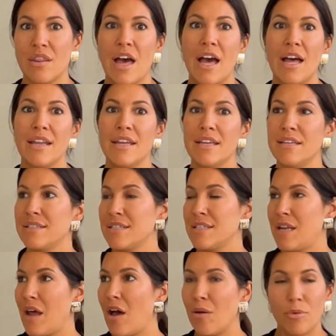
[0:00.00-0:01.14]
That is
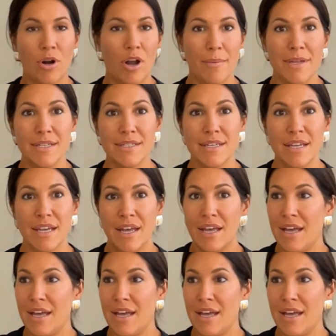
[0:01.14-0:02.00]
not promised.